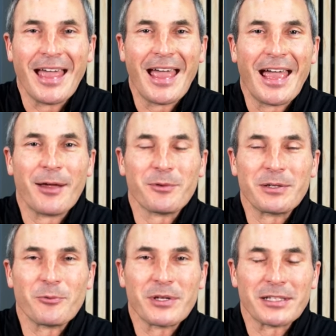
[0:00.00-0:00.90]
And
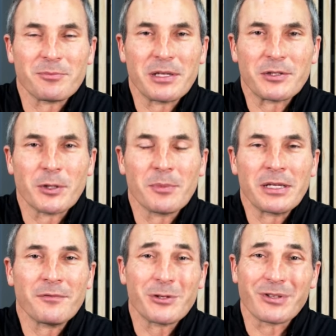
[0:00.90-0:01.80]
we got to meet so
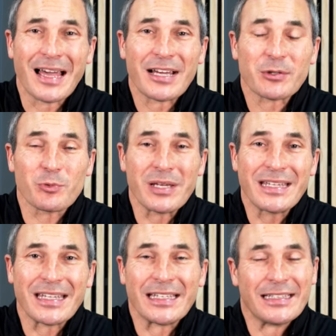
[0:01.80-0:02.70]
many of you last
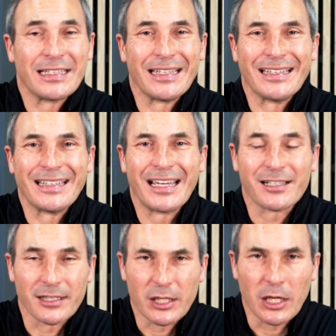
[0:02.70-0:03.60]
weekend in
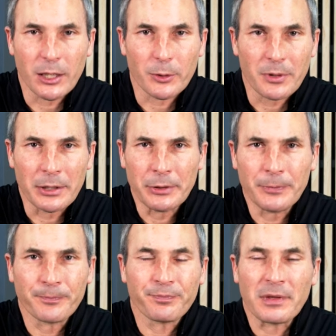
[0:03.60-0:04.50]
Eckley, Colorado.